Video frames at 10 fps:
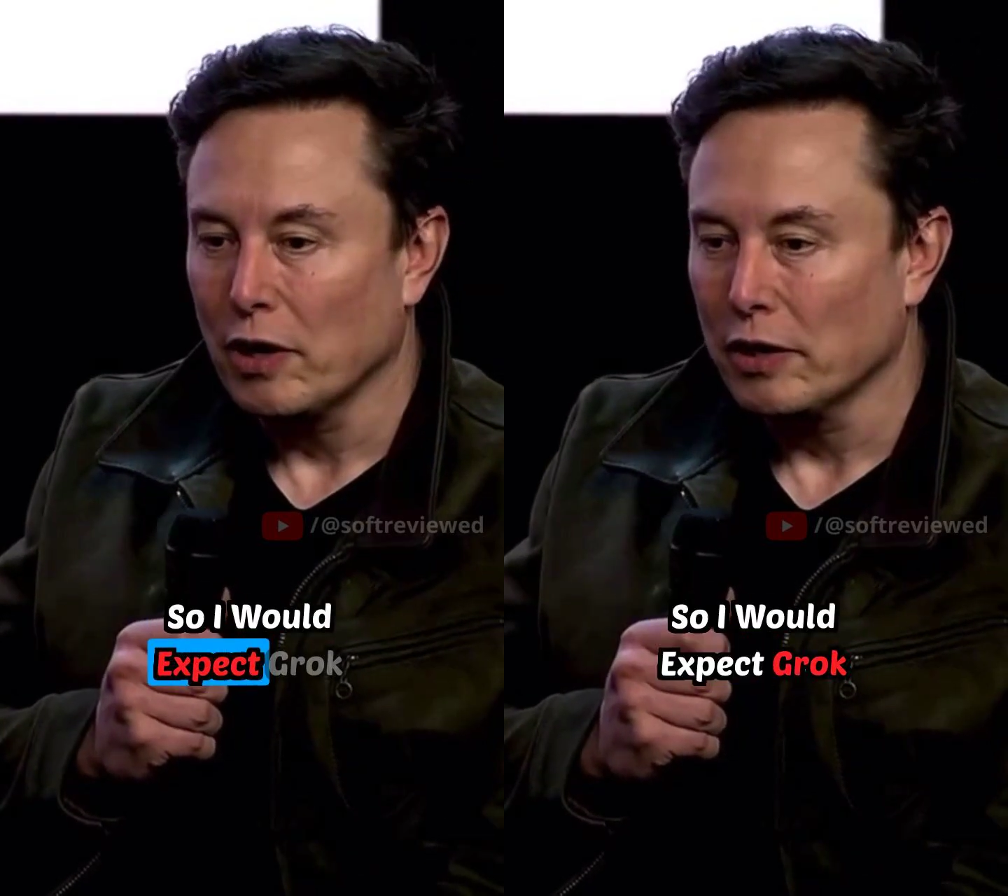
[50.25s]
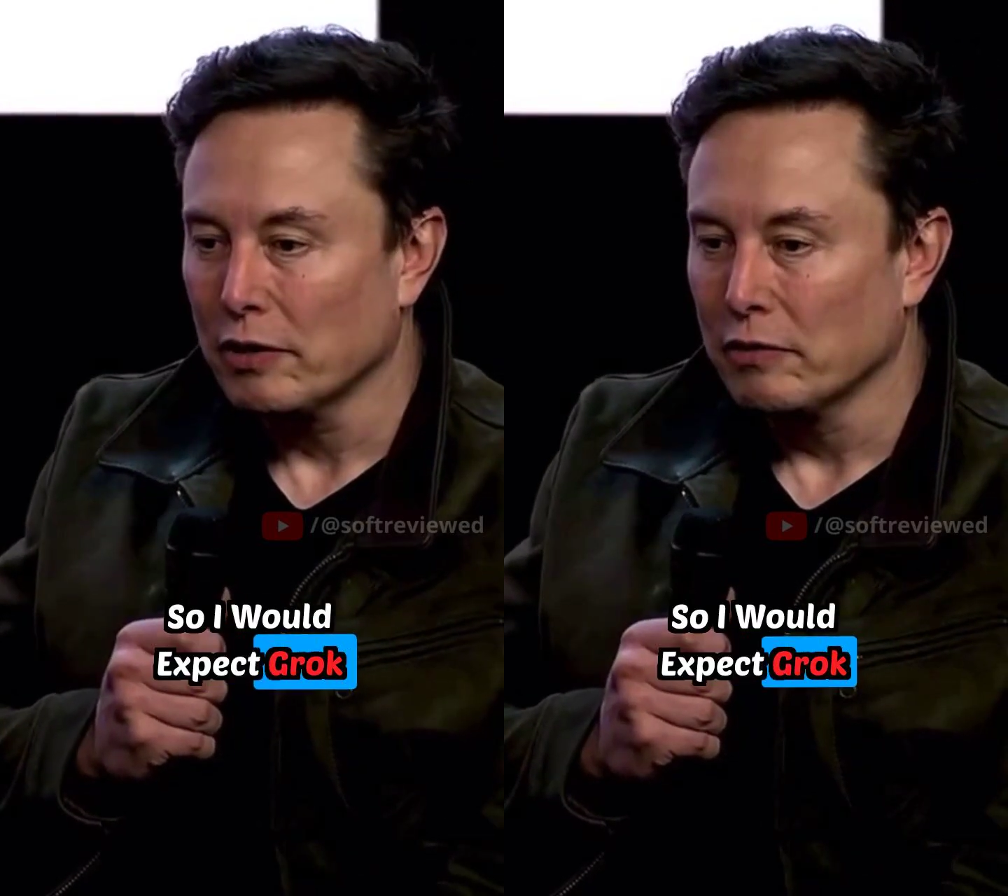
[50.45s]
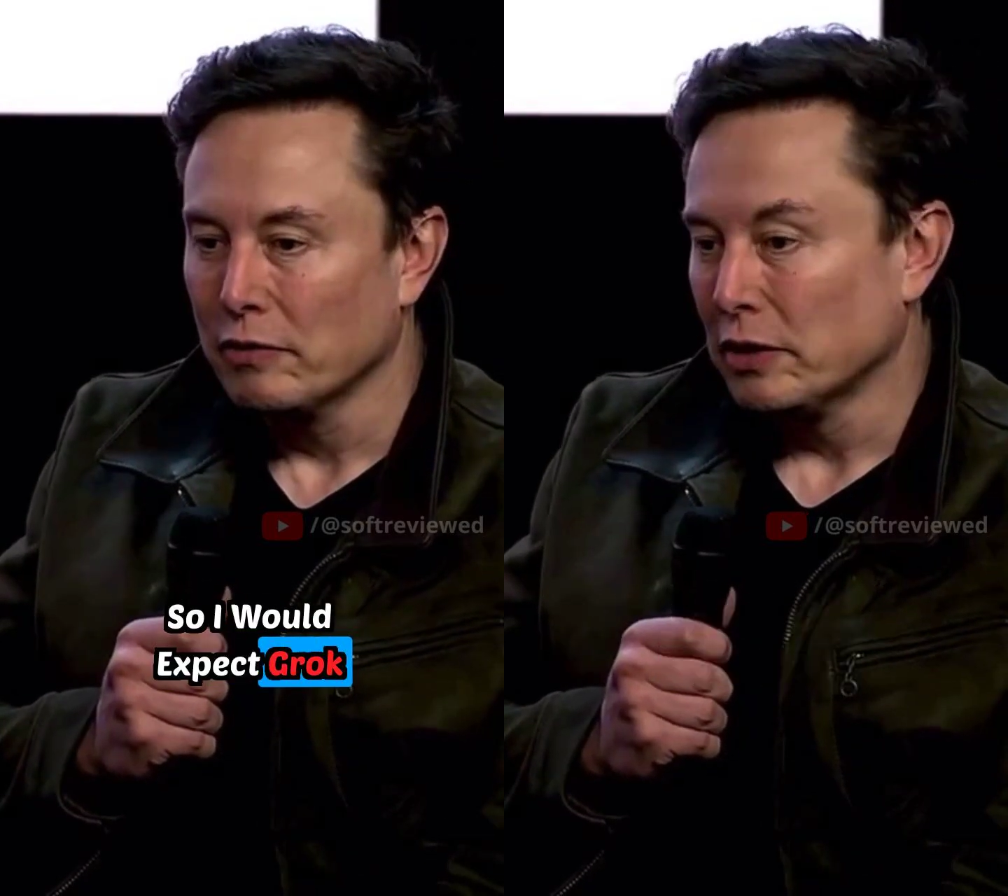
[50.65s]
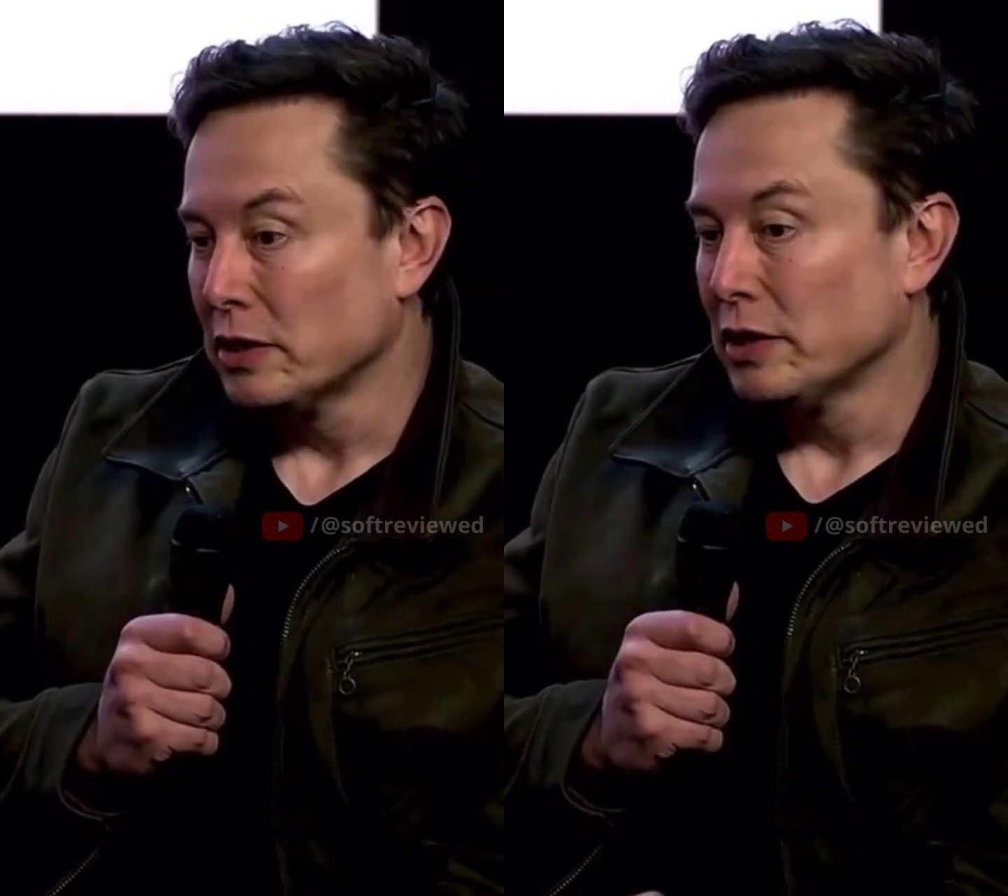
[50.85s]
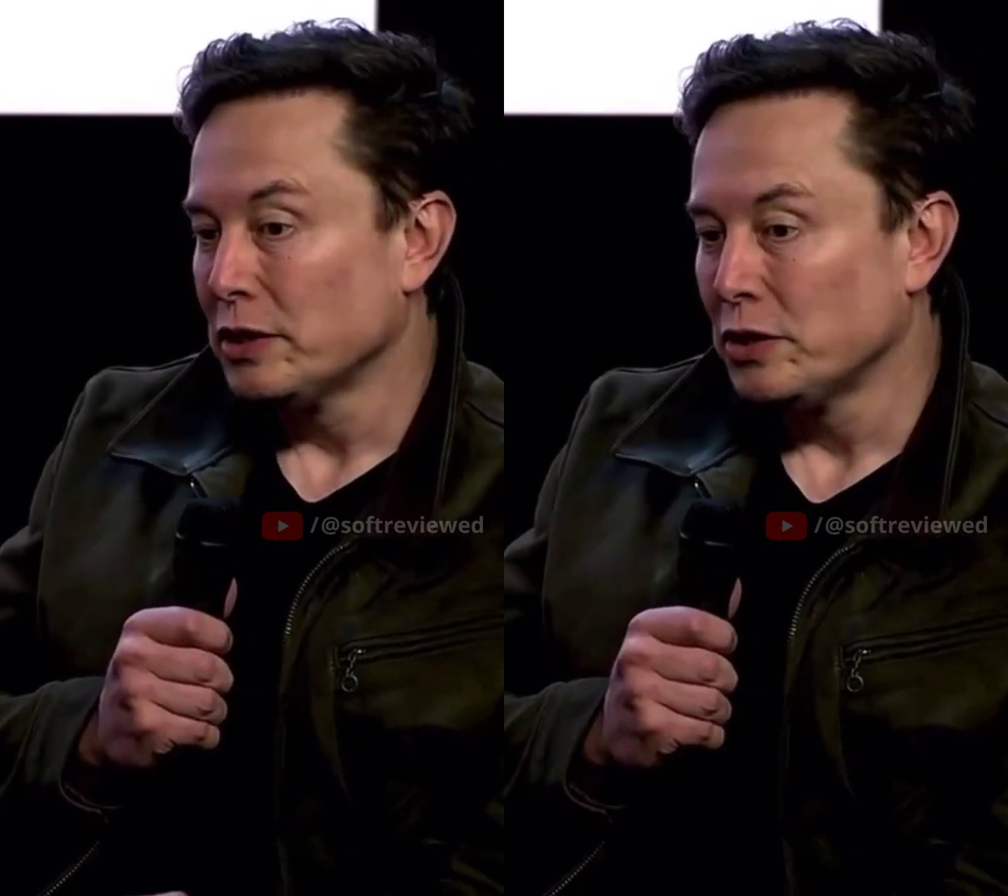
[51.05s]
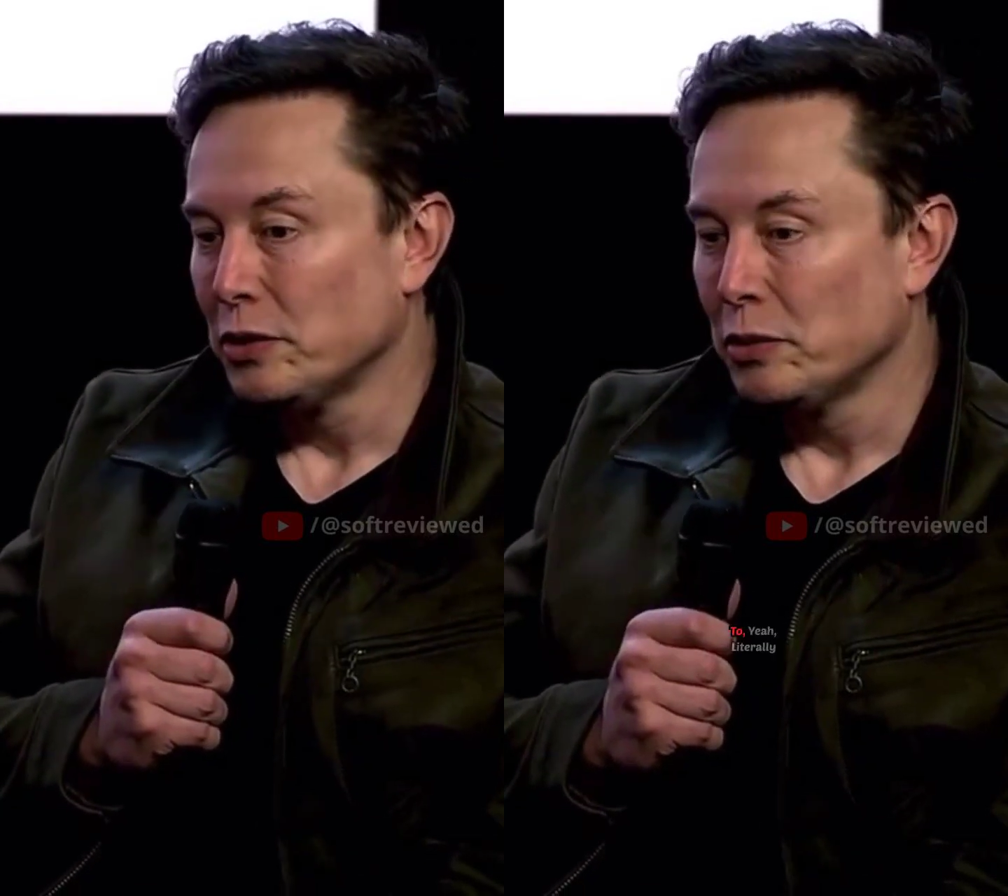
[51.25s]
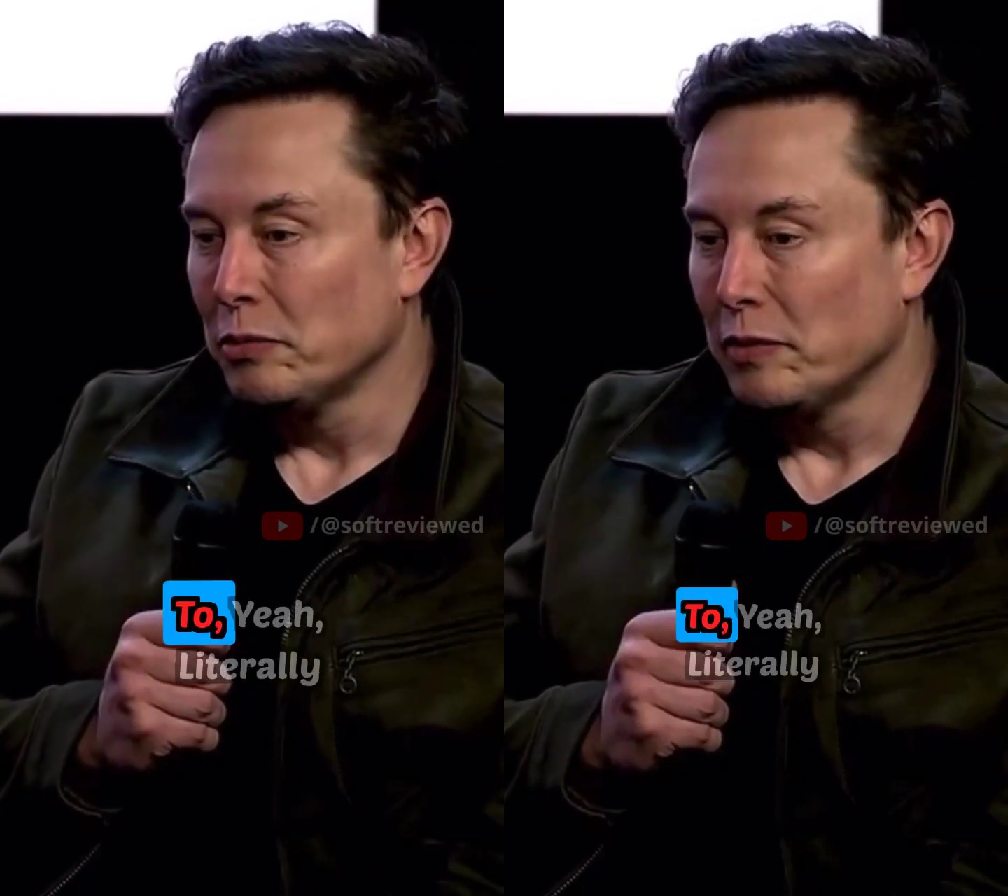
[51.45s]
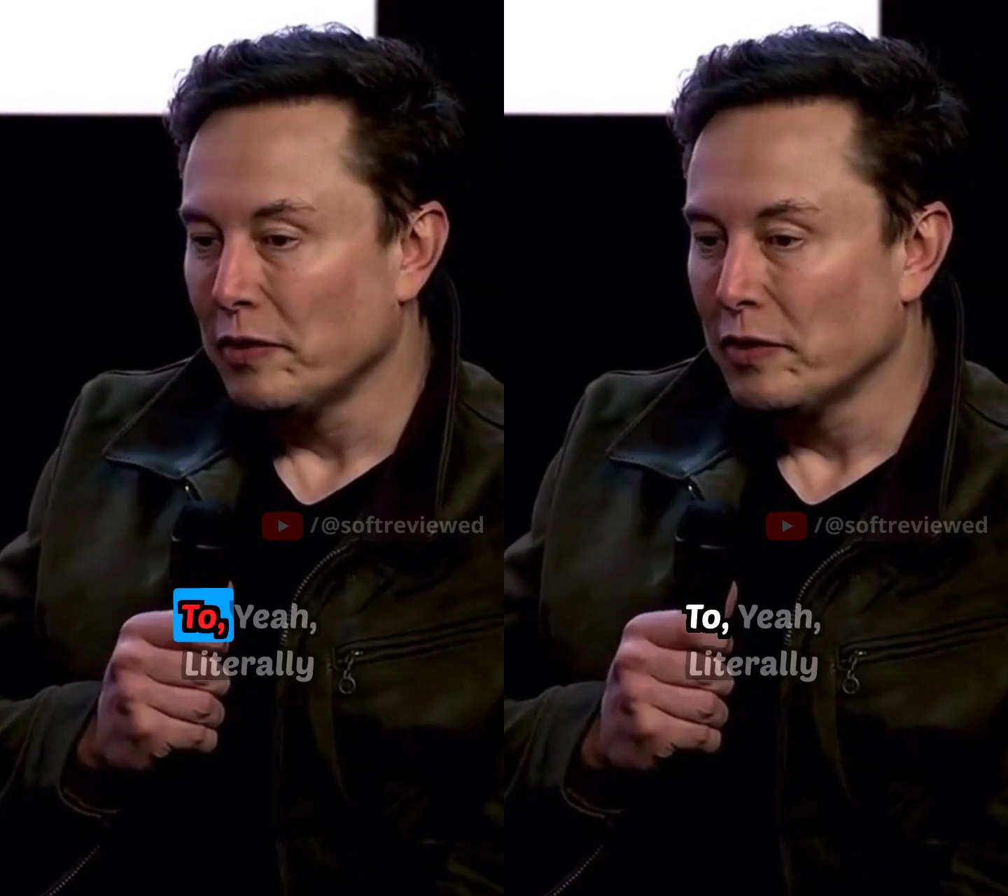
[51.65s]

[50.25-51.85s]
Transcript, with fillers: Grok to,